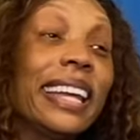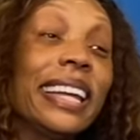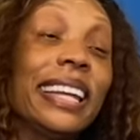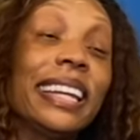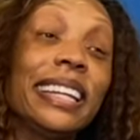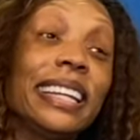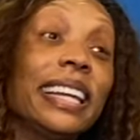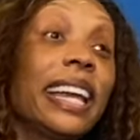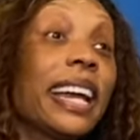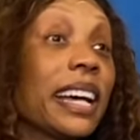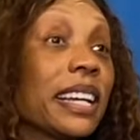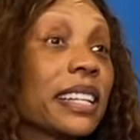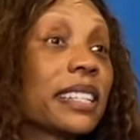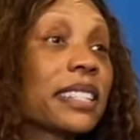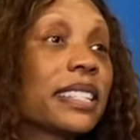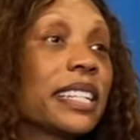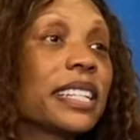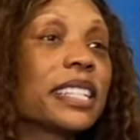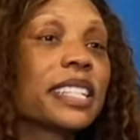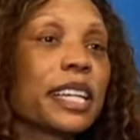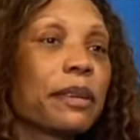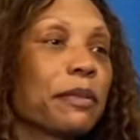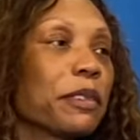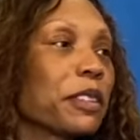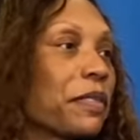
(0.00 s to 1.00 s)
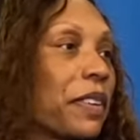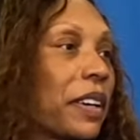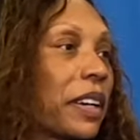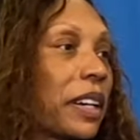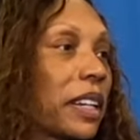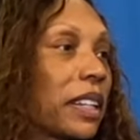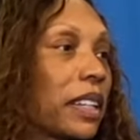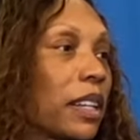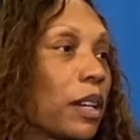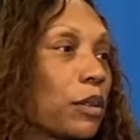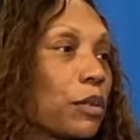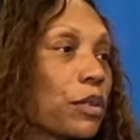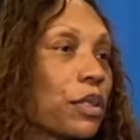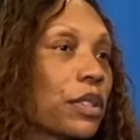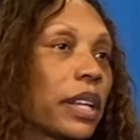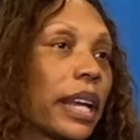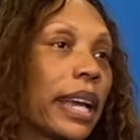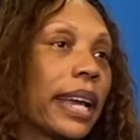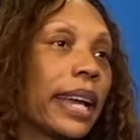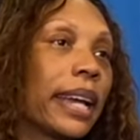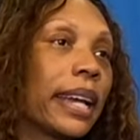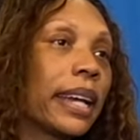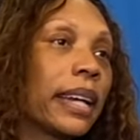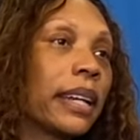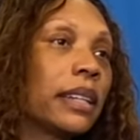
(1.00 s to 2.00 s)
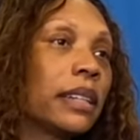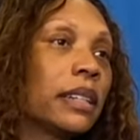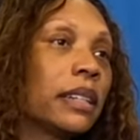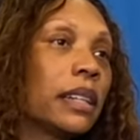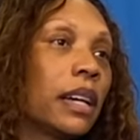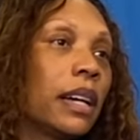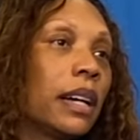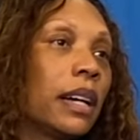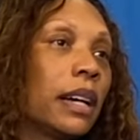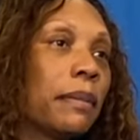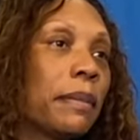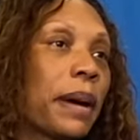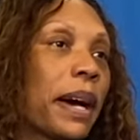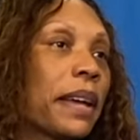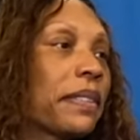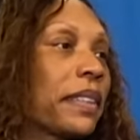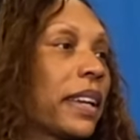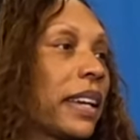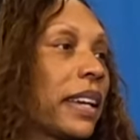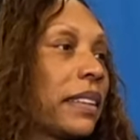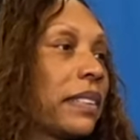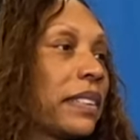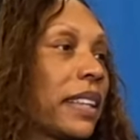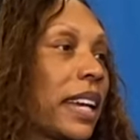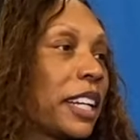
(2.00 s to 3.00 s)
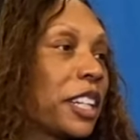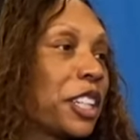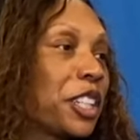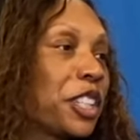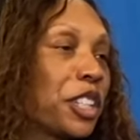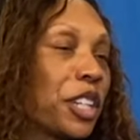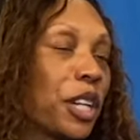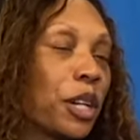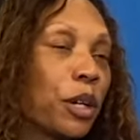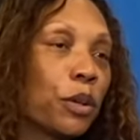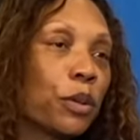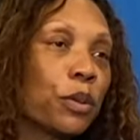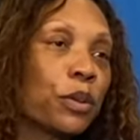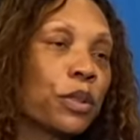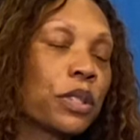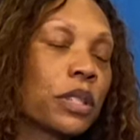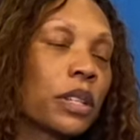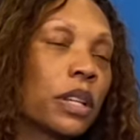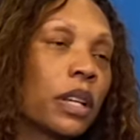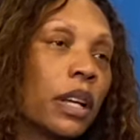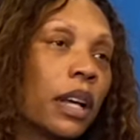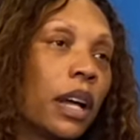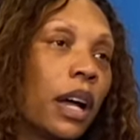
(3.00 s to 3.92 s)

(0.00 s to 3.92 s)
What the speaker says: Yes, this team is very close, and I think that shows.